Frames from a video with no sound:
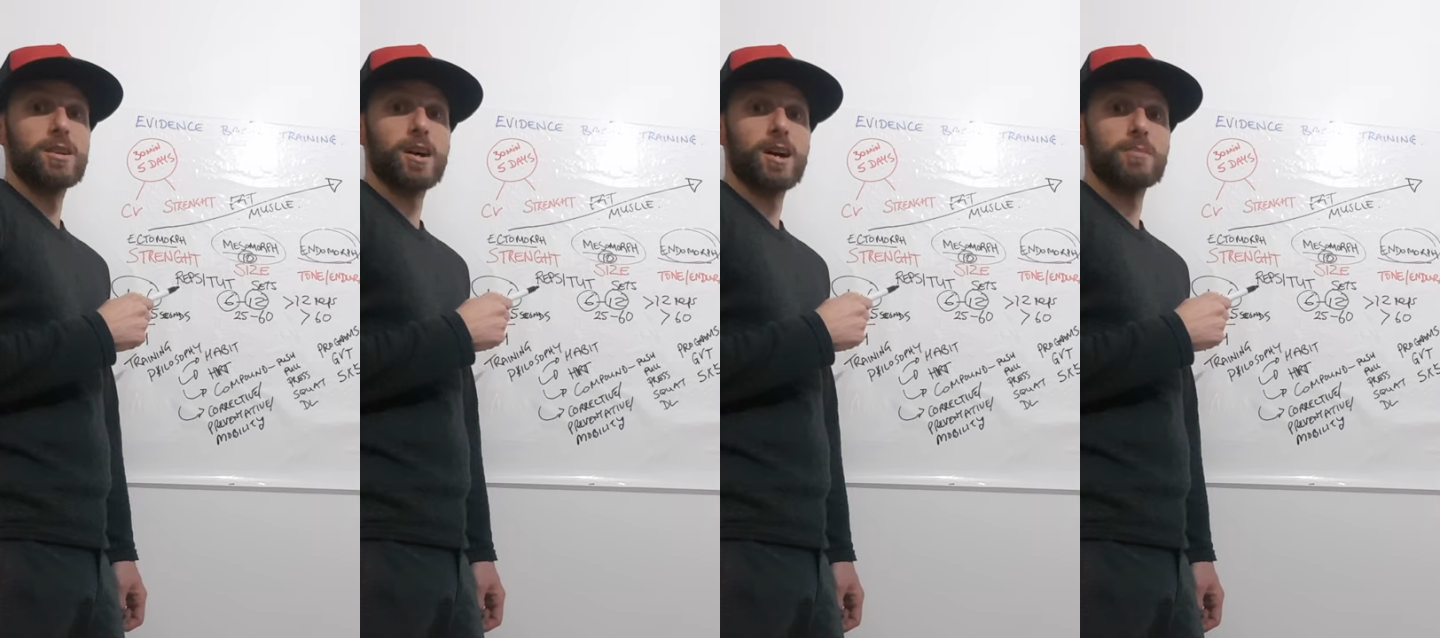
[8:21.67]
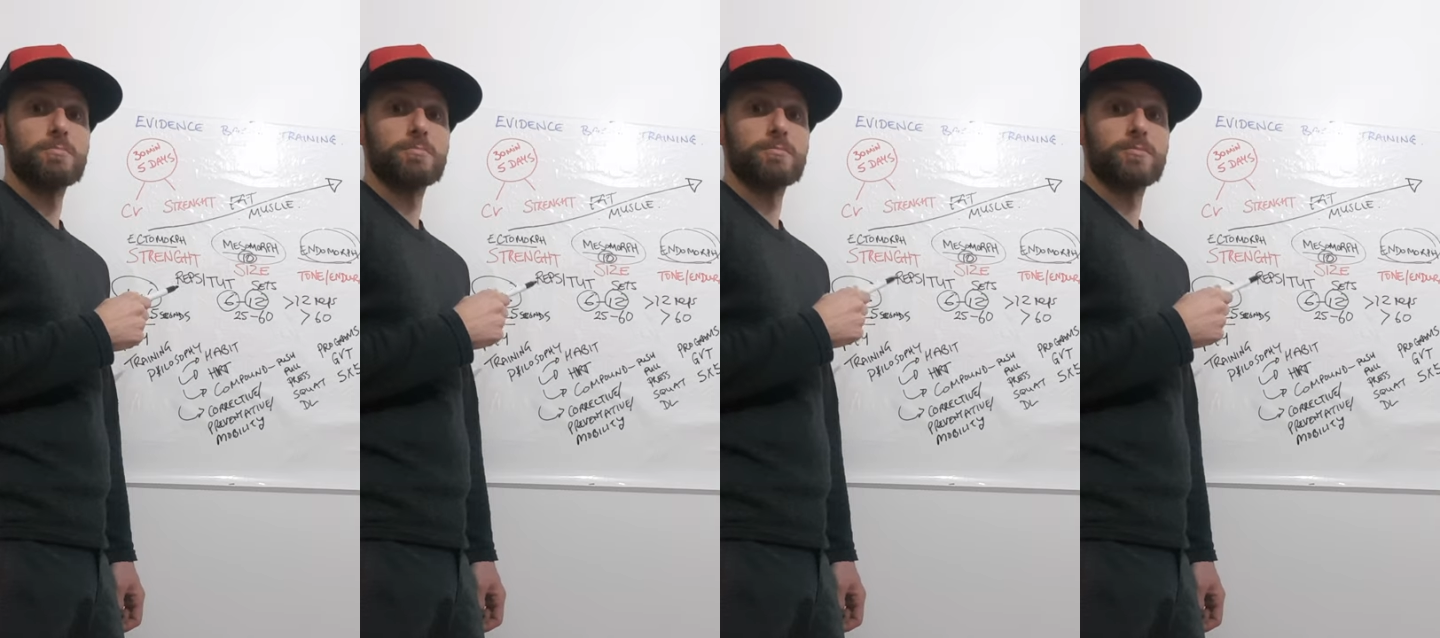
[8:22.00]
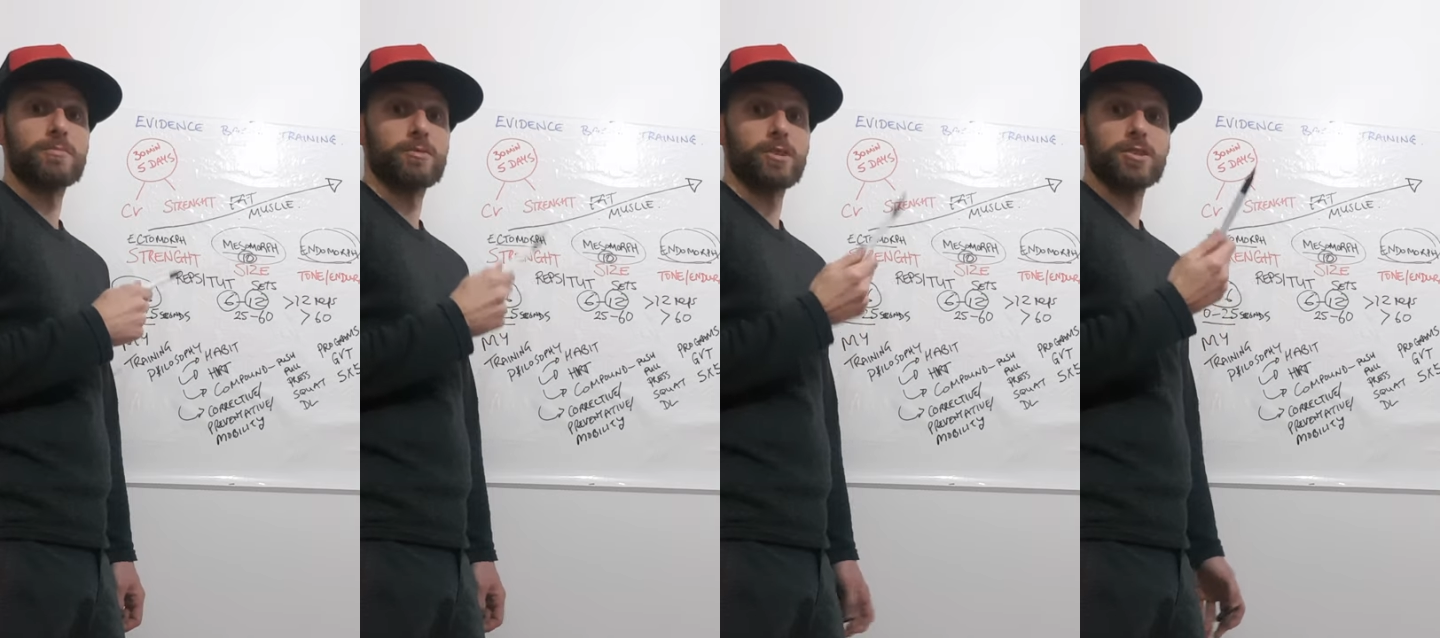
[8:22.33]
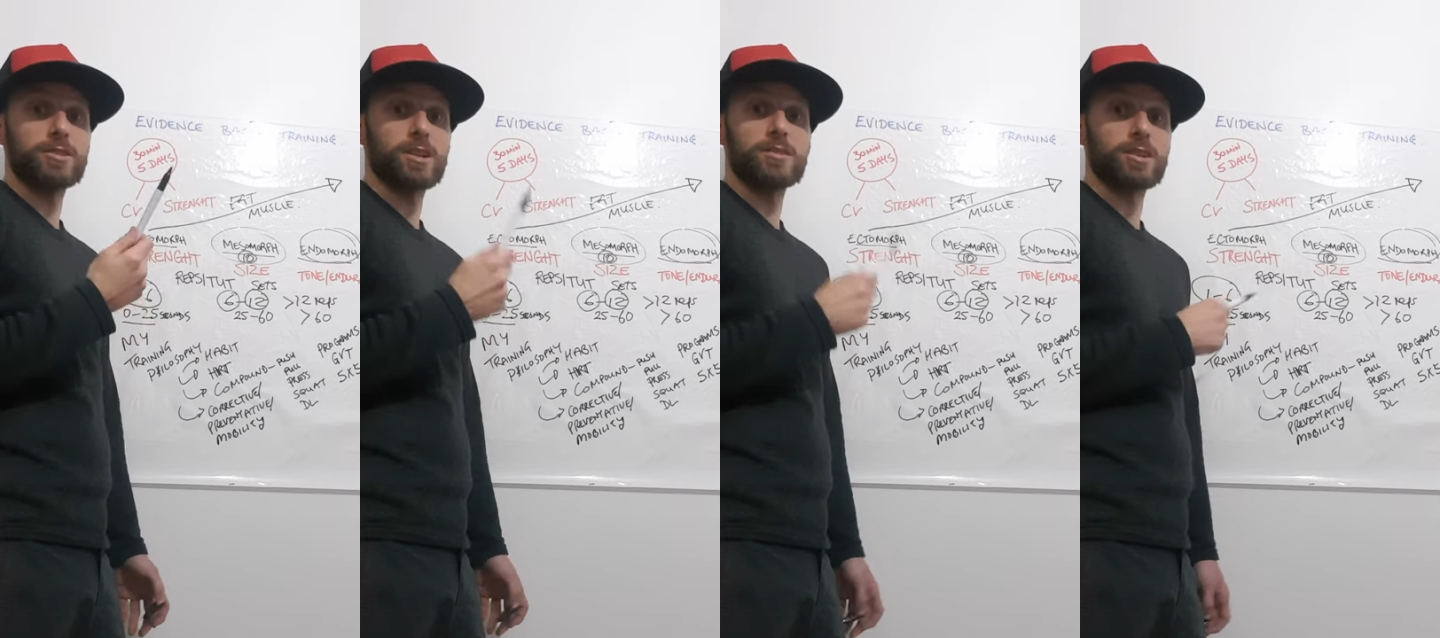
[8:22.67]
um, for a
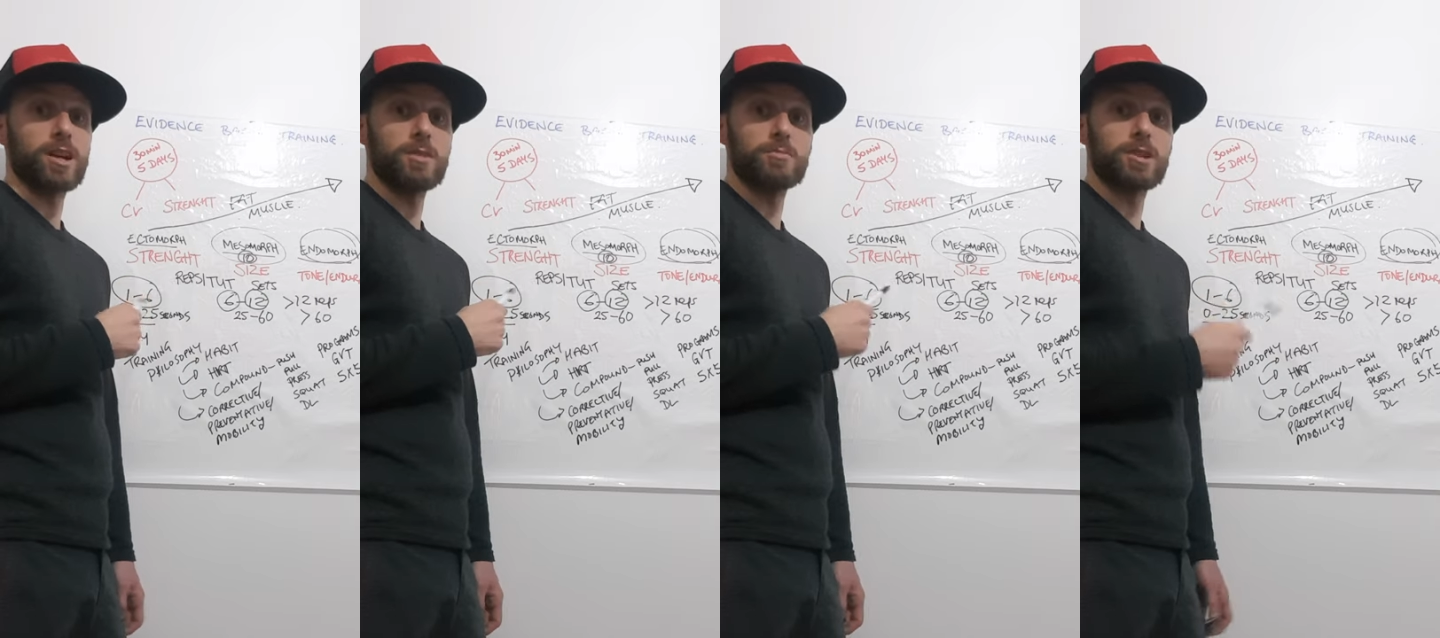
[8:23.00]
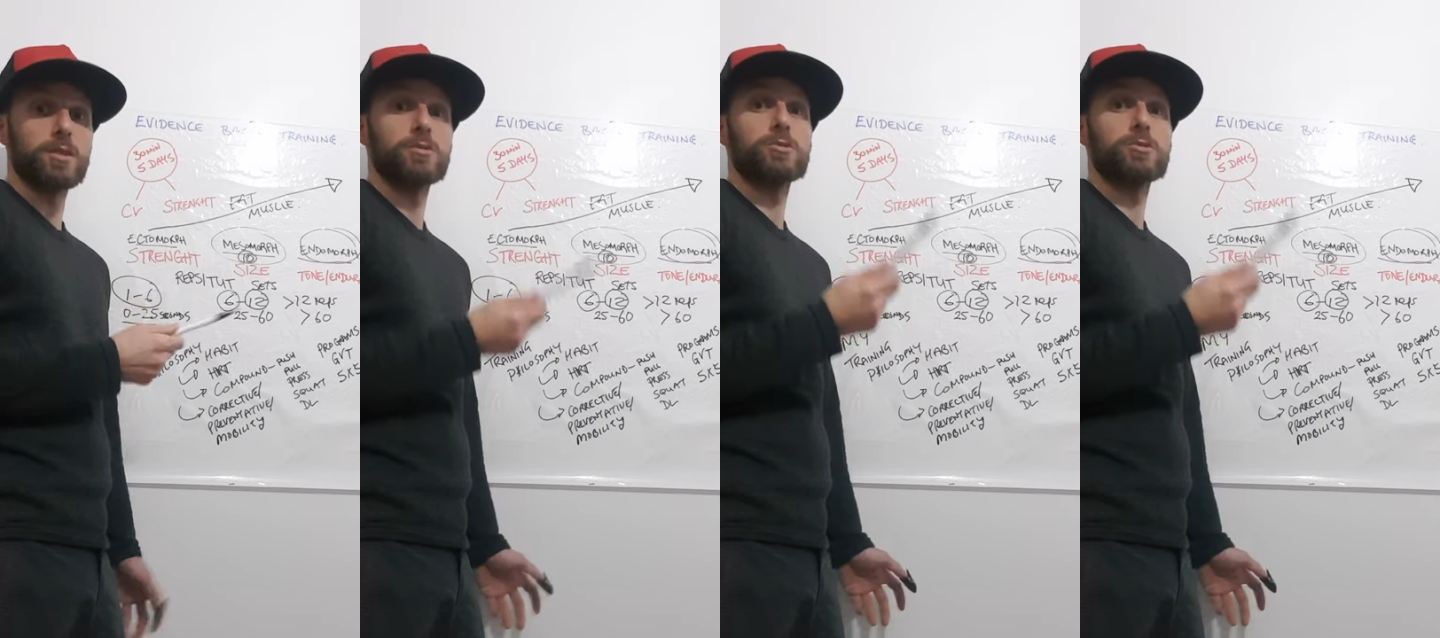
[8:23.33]
set time say